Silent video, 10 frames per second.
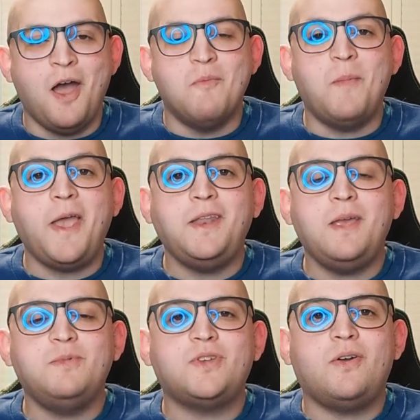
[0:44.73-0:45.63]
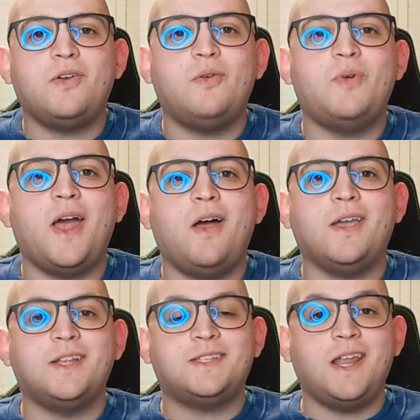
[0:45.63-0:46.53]
My name is Arakko Braddock,
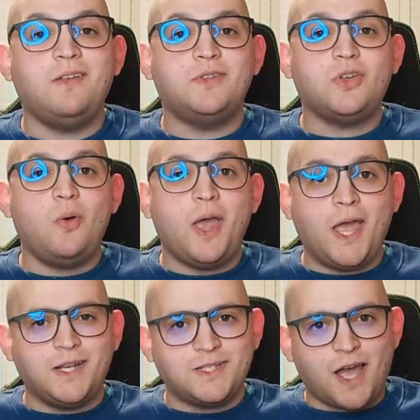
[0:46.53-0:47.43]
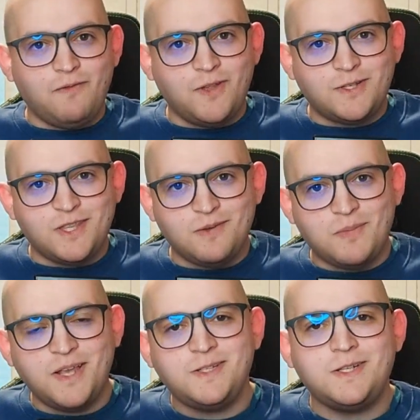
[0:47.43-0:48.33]
and today let's go ahead and dive into The
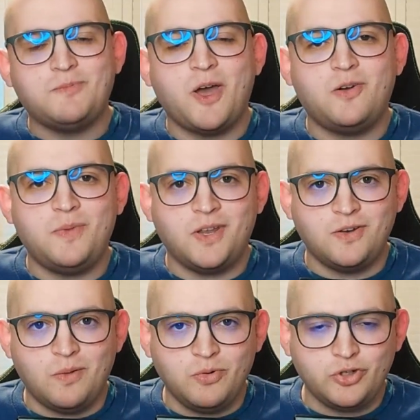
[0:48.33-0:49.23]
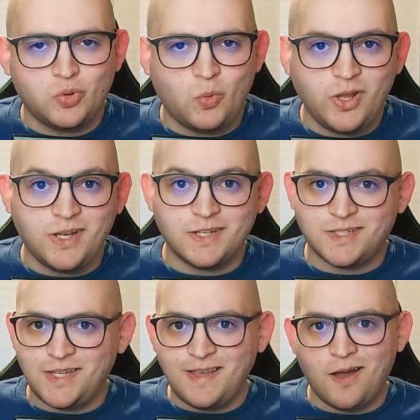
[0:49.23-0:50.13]
Amazing Spider-Man number twenty to
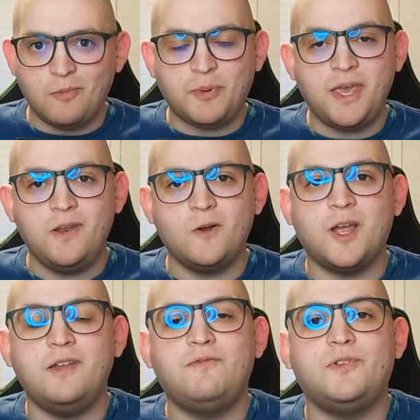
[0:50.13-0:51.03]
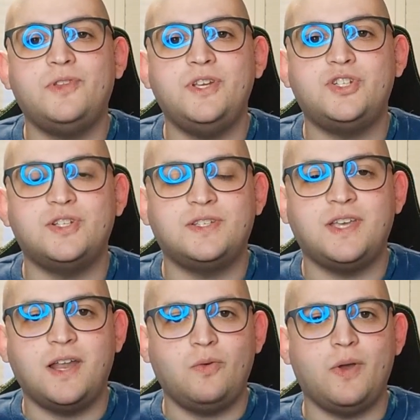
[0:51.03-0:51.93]
see how Peter and Felicia's
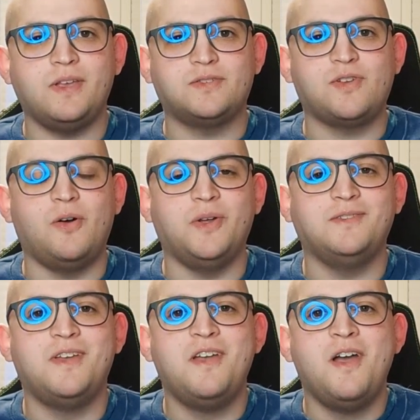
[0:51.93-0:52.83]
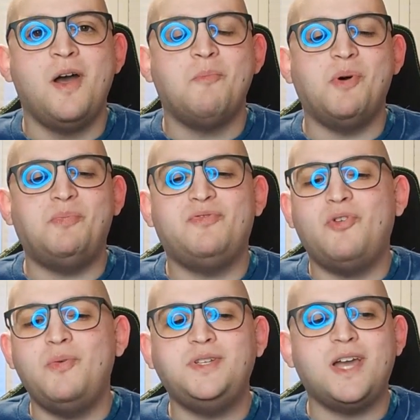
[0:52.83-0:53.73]
getaway is going. But
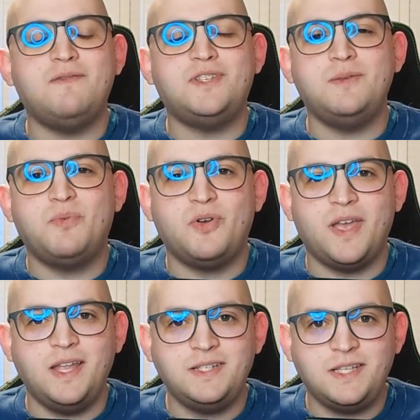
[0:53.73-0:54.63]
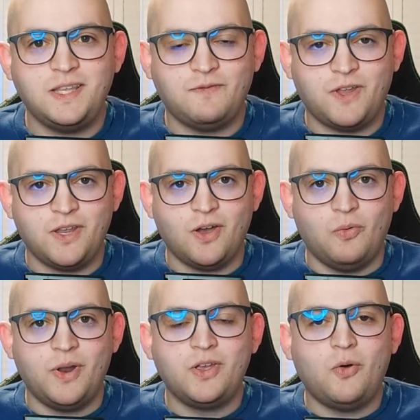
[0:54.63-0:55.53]
before we dive deeper into the video, I
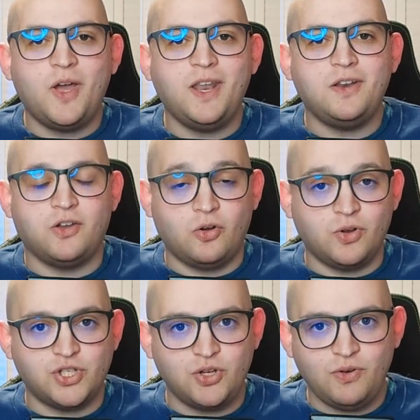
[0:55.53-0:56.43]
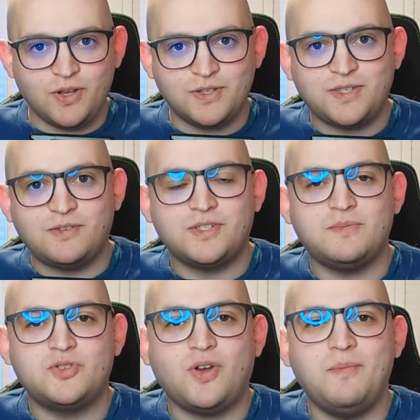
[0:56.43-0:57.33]
want to go ahead and encourage you to consider
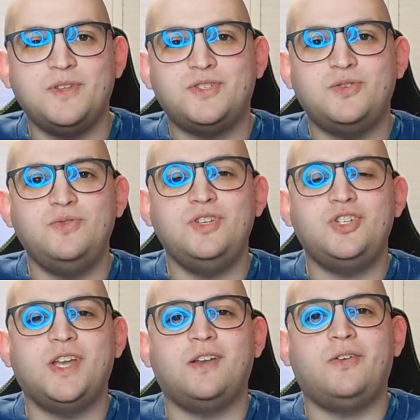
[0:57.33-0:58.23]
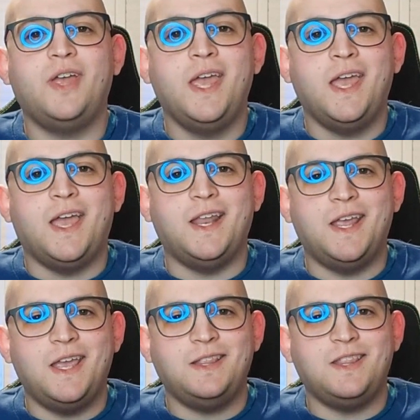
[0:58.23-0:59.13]
subscribing to the channel and
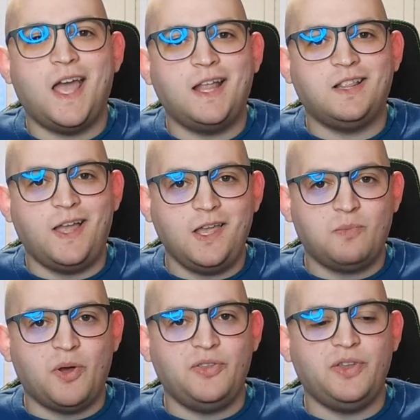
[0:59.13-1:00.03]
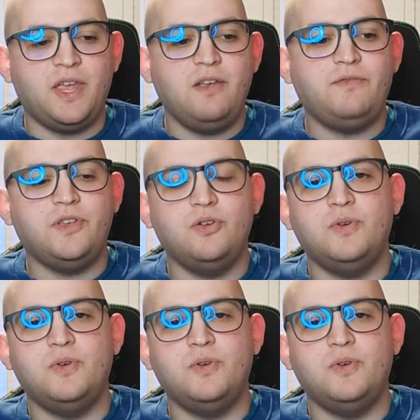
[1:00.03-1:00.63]
hitting that like button if you